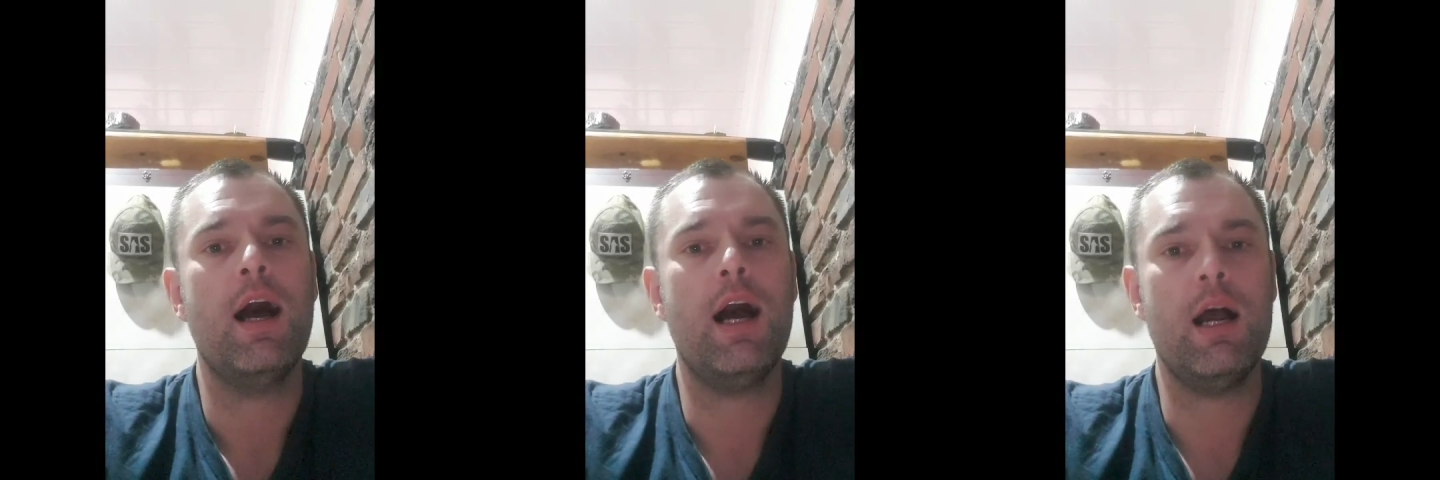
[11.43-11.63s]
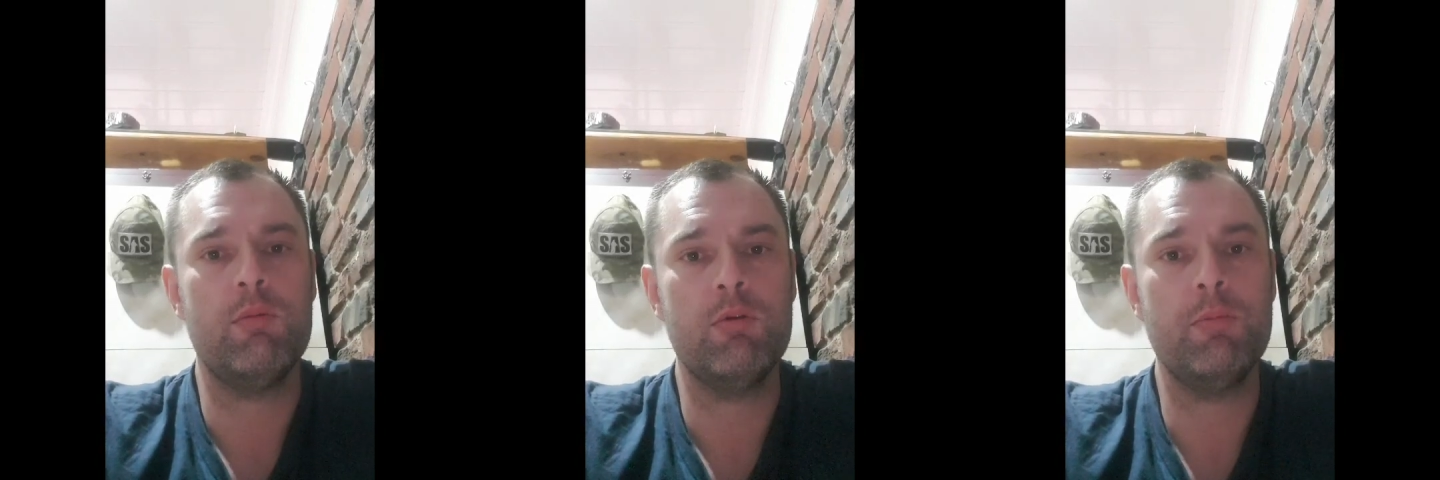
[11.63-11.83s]

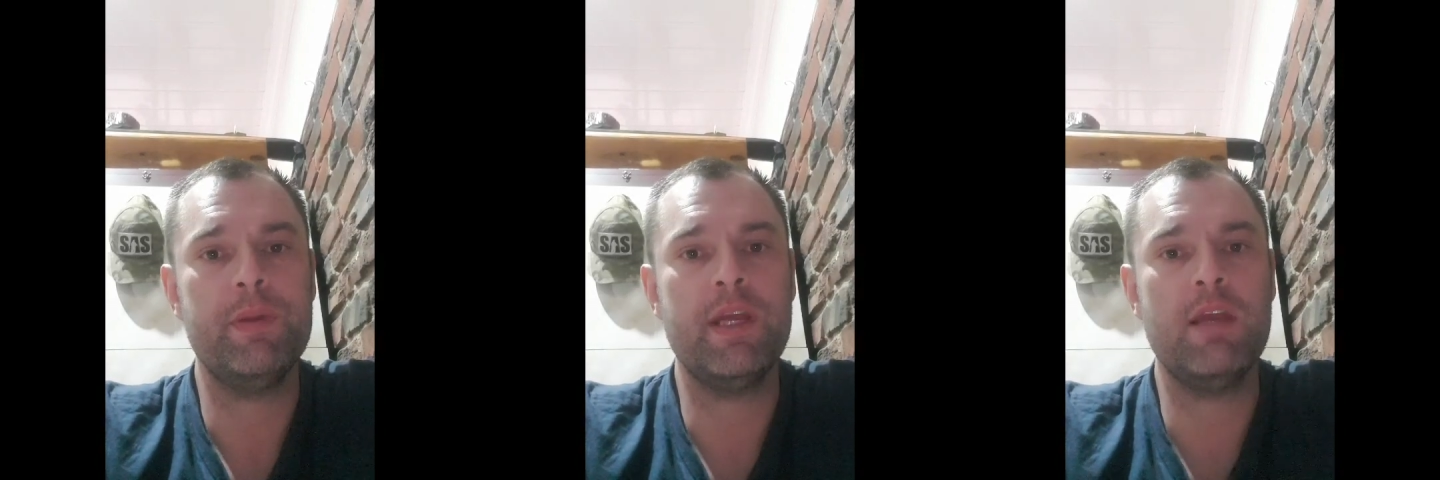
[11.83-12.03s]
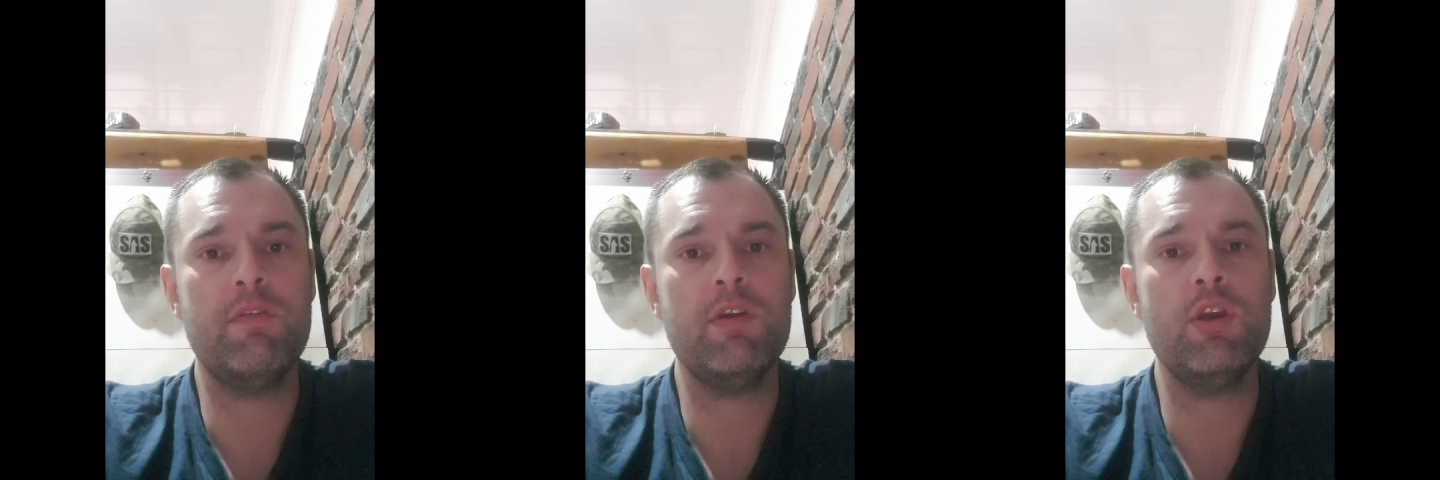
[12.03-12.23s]
I will
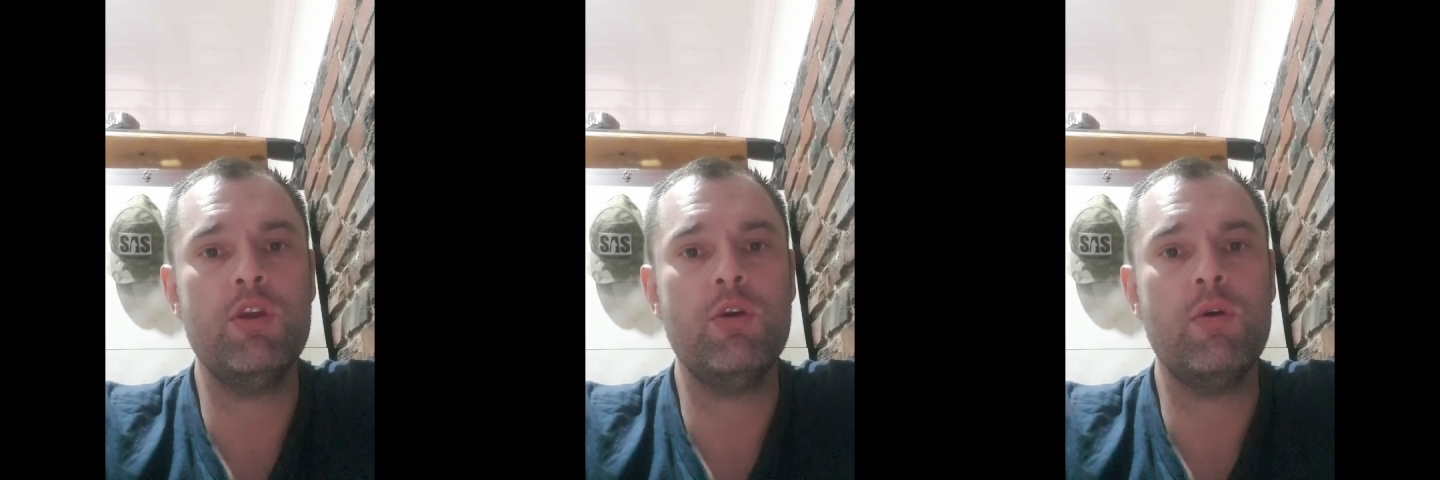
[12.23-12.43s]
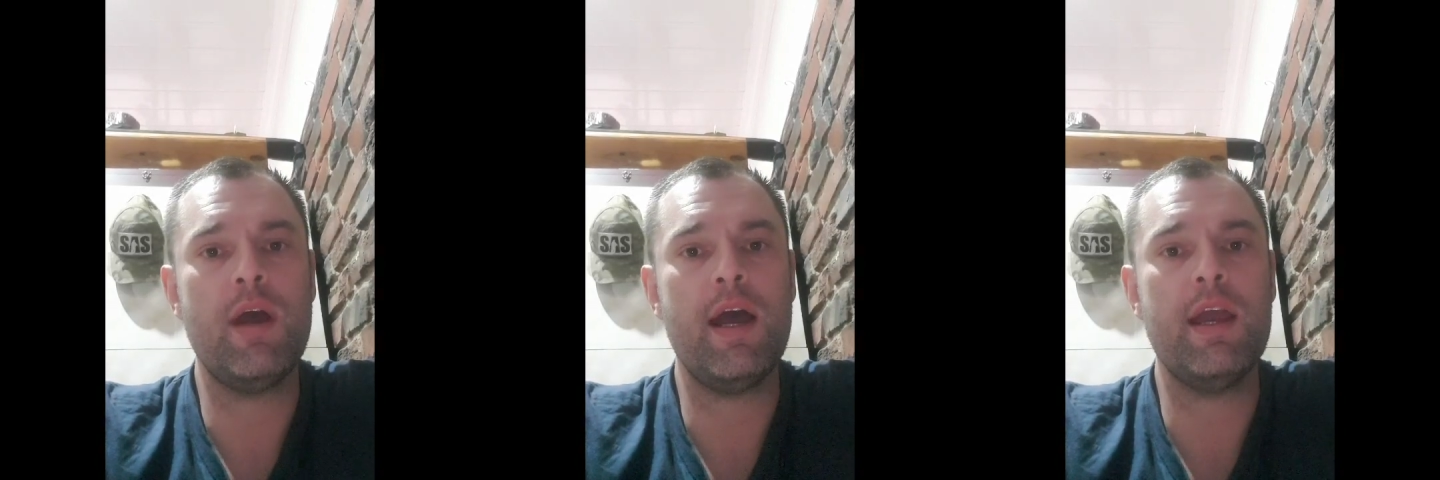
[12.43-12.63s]
be giving
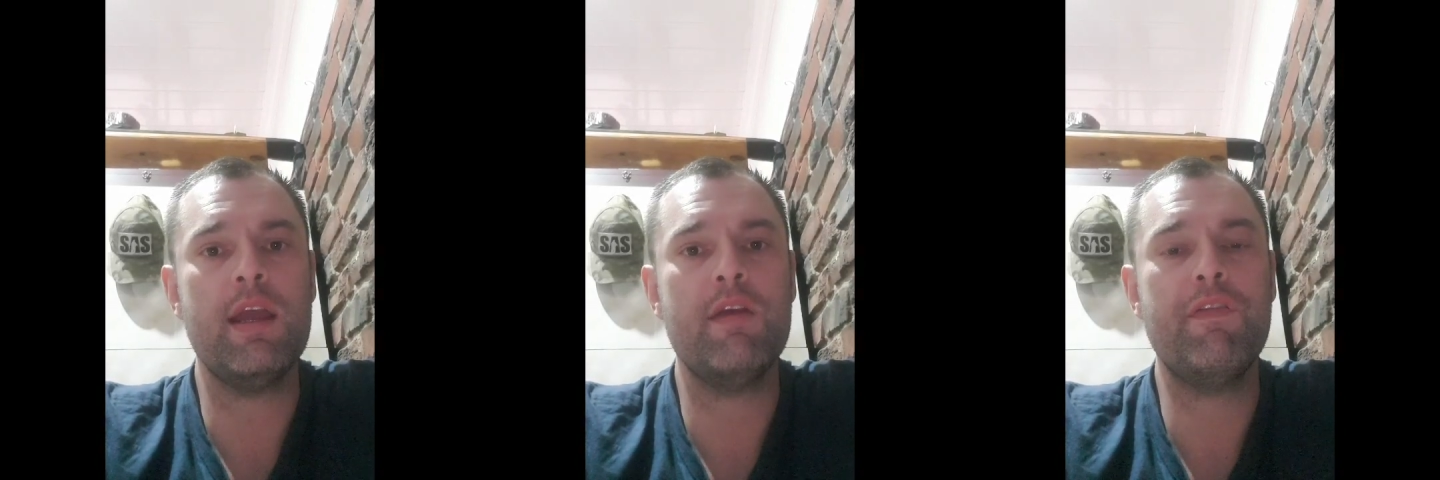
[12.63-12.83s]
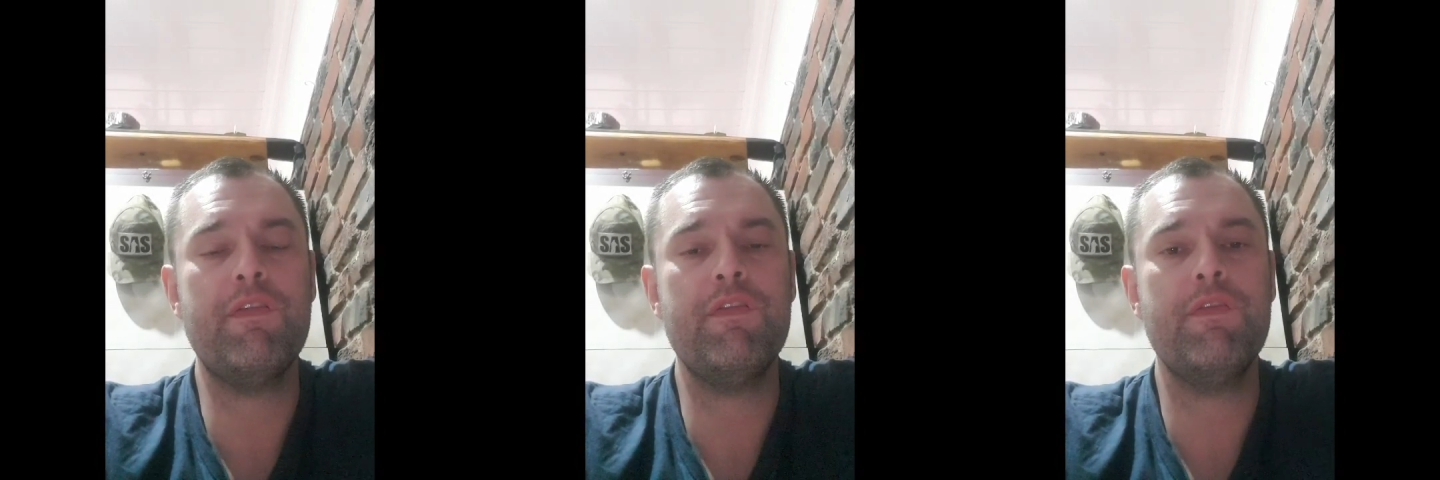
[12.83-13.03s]
you
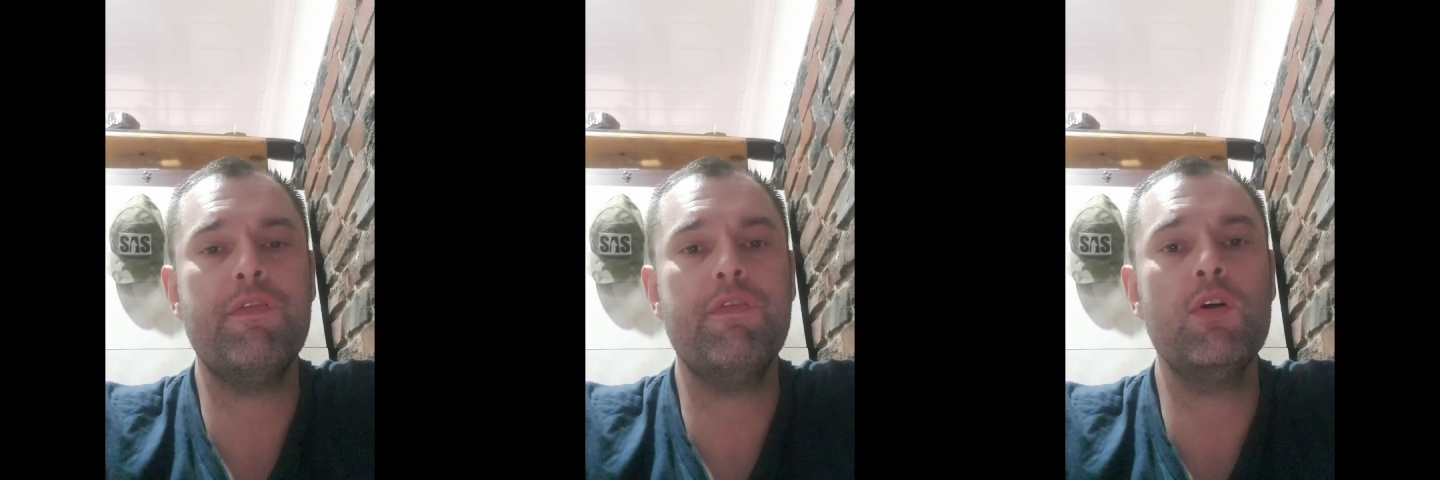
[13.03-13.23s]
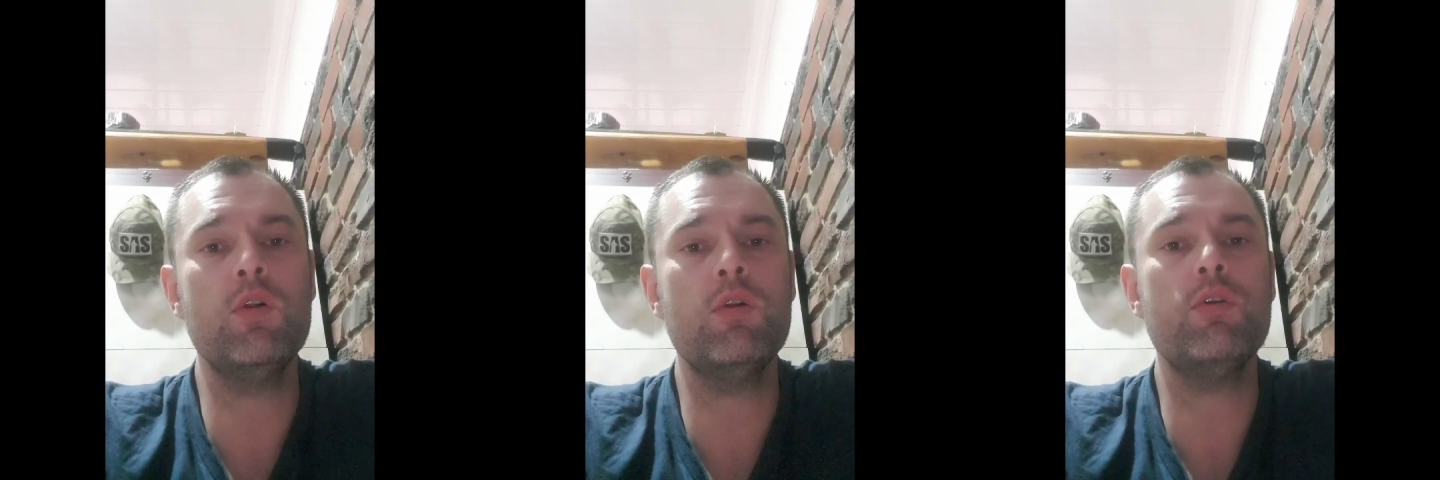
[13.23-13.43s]
a
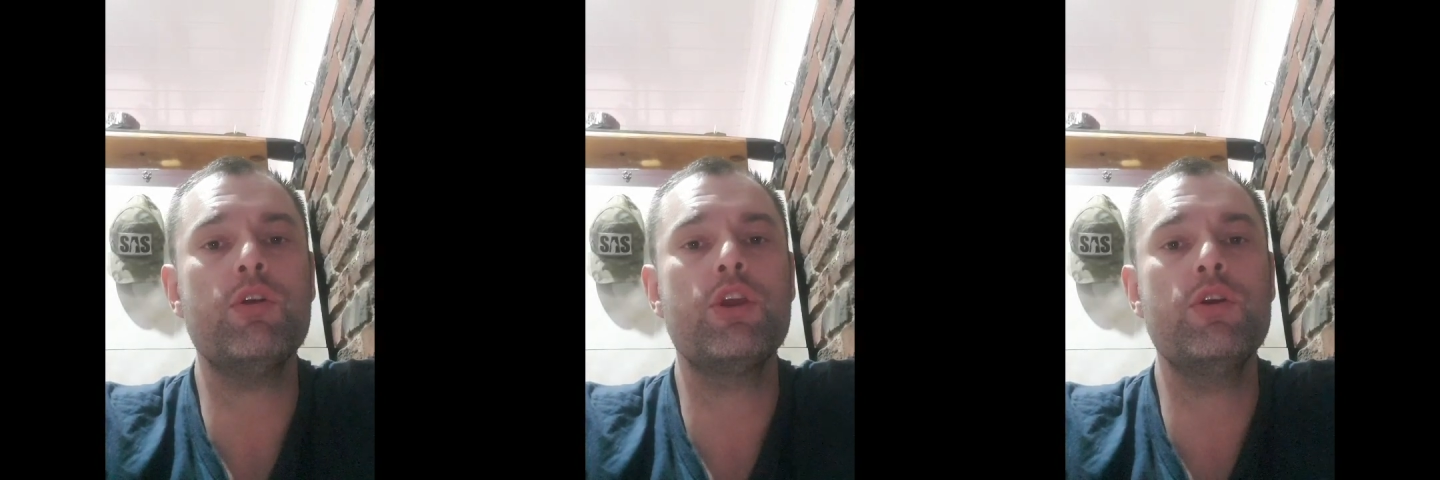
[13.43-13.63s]
full